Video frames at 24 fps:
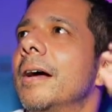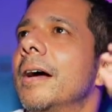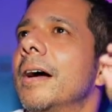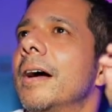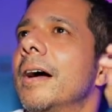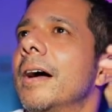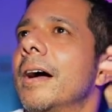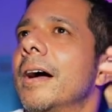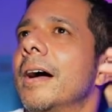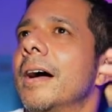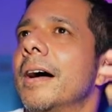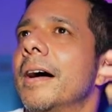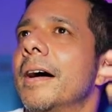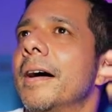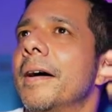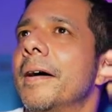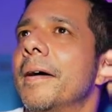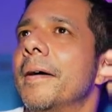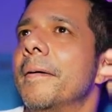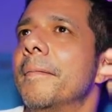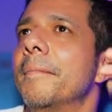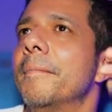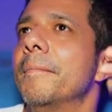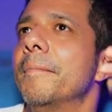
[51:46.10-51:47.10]

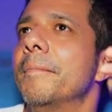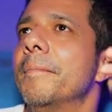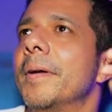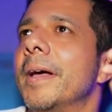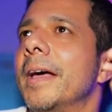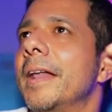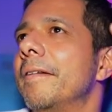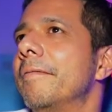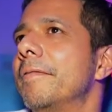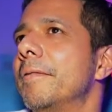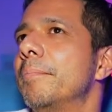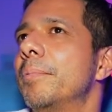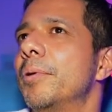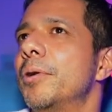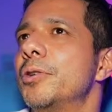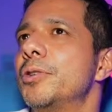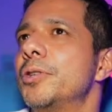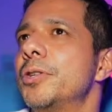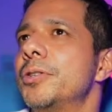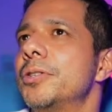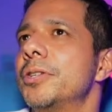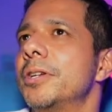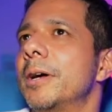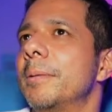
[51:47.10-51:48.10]
And if it
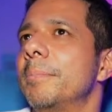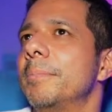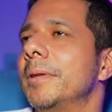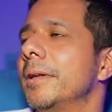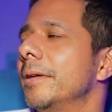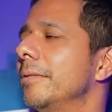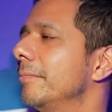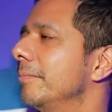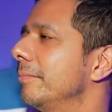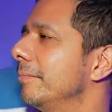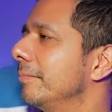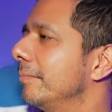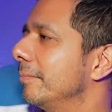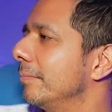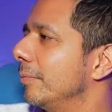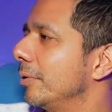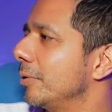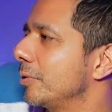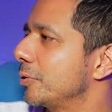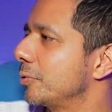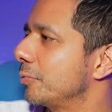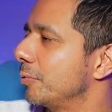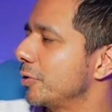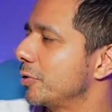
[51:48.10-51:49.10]
pushes up, then we'll
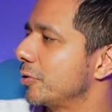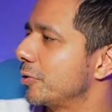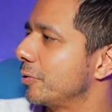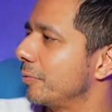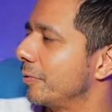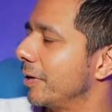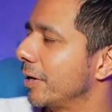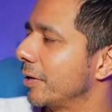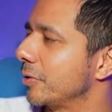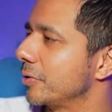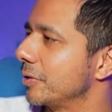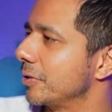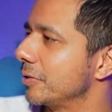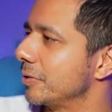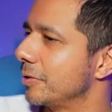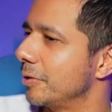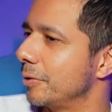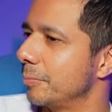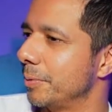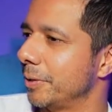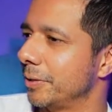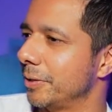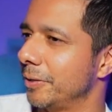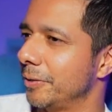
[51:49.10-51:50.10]
switch directions. No
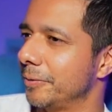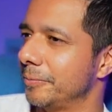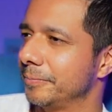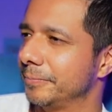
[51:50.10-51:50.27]
big deal.